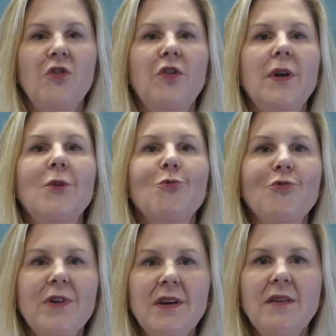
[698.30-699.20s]
So it
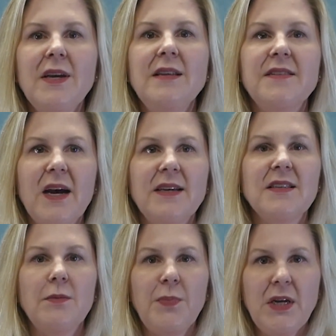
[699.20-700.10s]
really does
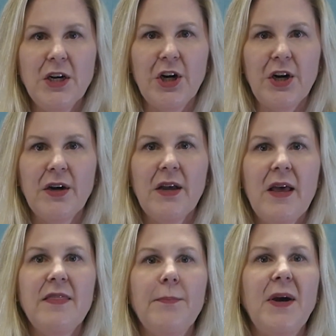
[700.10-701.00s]
appear
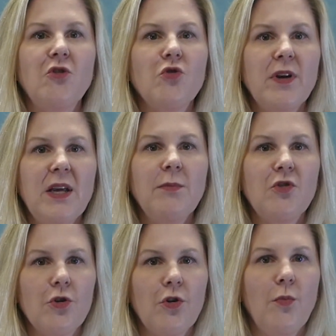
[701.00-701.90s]
that by treating
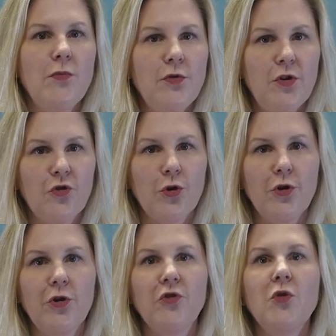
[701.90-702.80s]
maternal mood
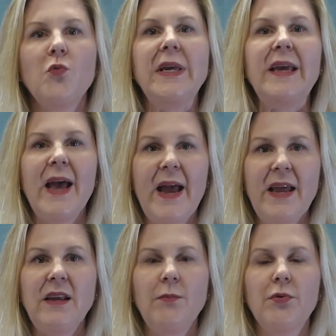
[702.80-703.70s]
disorders, we
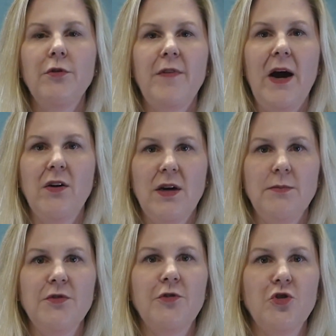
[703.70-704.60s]
can improve outcomes for